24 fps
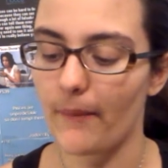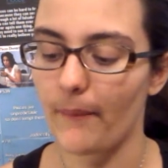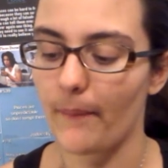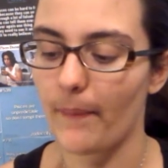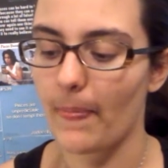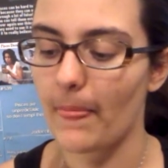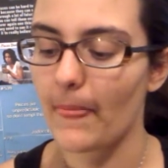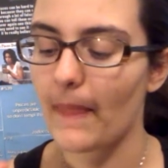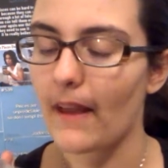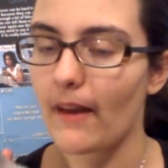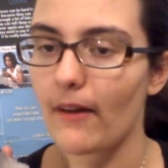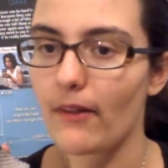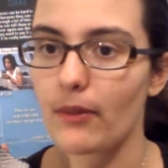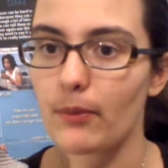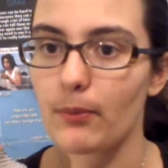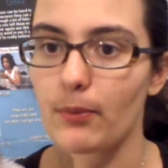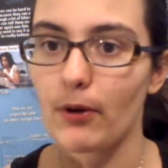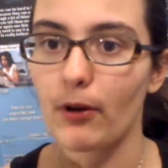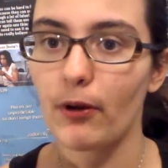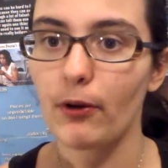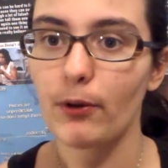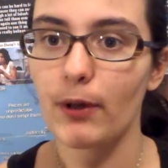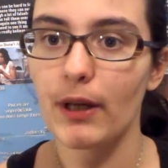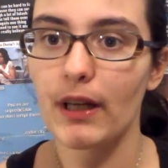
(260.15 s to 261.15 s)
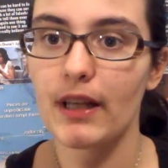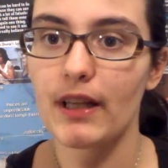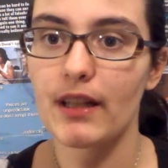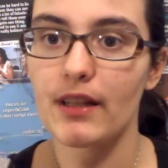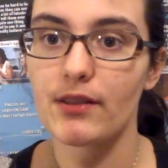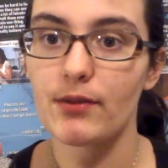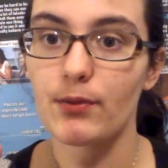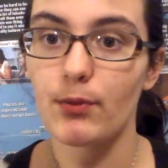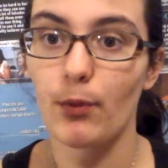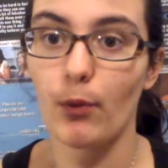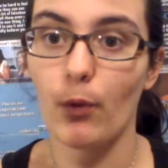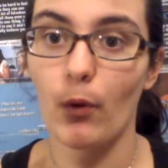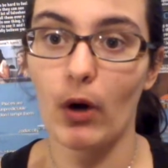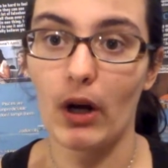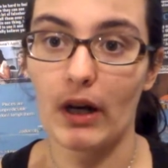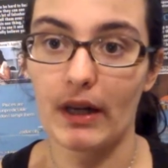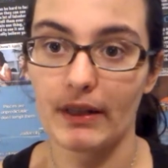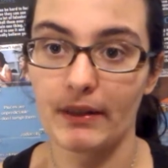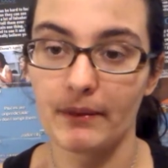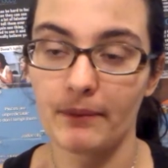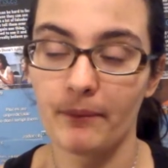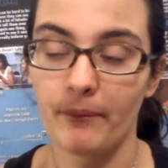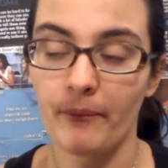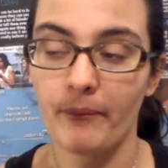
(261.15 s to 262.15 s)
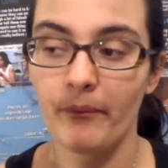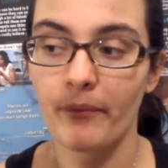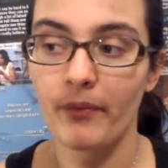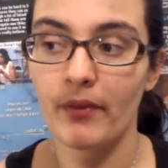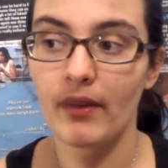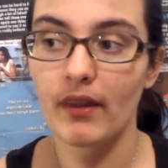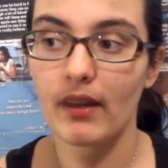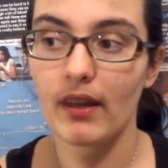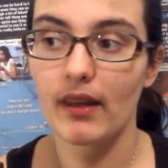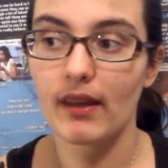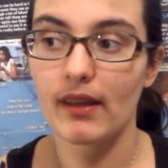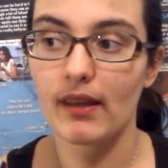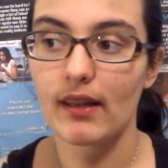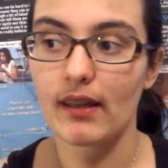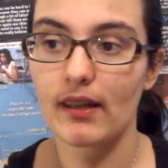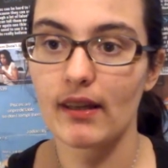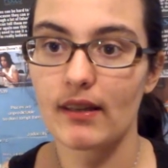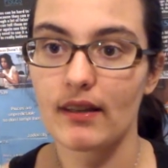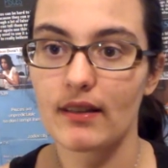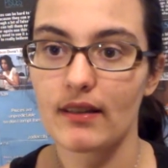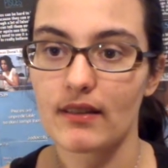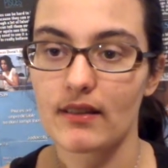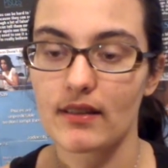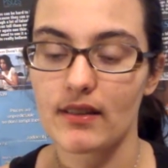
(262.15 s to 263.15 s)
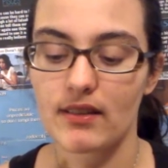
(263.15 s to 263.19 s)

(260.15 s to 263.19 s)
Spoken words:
Now the Pro Radius 1 is,